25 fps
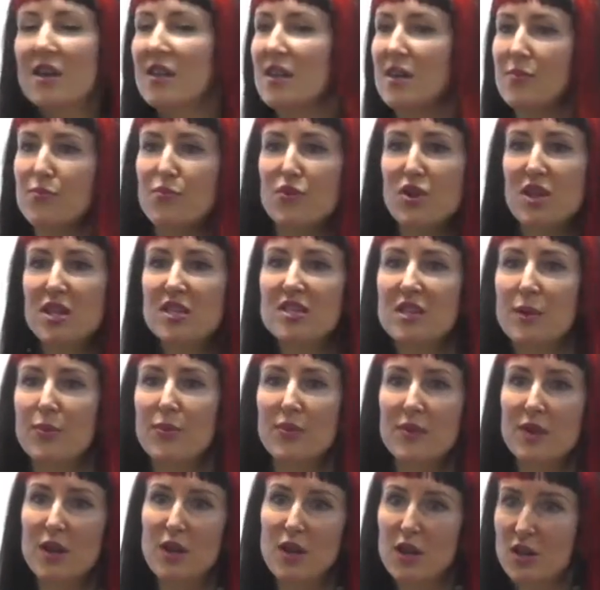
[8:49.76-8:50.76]
it brings up
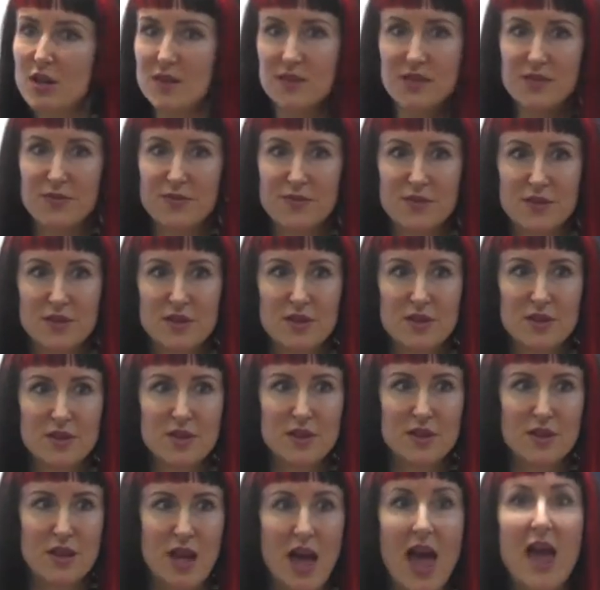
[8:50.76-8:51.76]
a lot of different
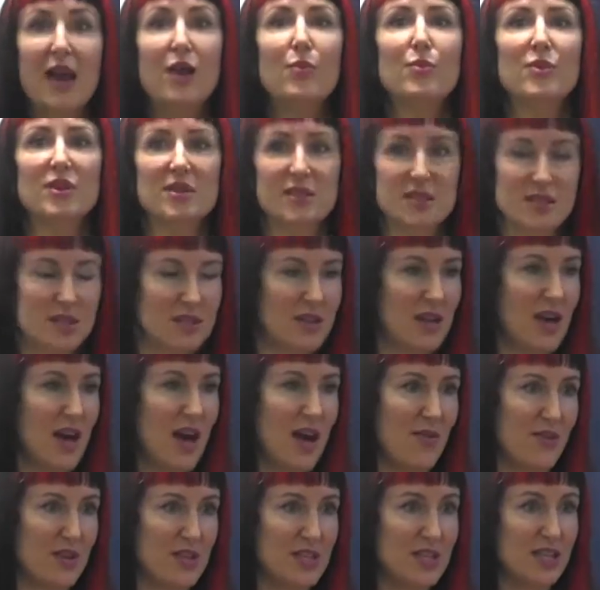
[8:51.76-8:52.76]
elements that they're
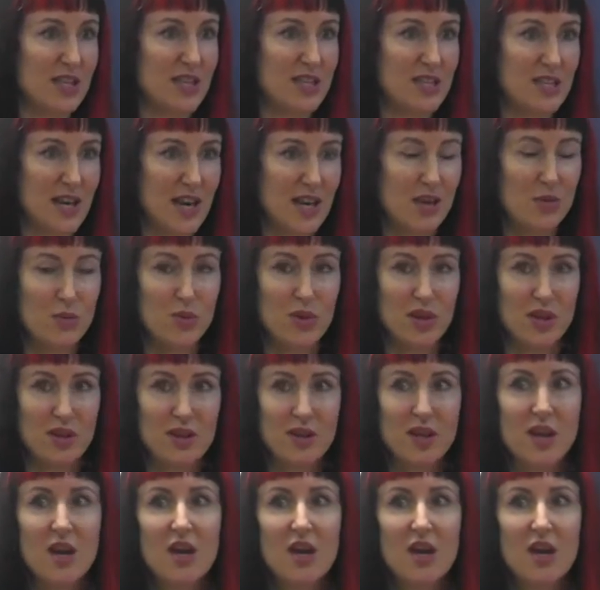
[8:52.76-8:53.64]
having to contend with.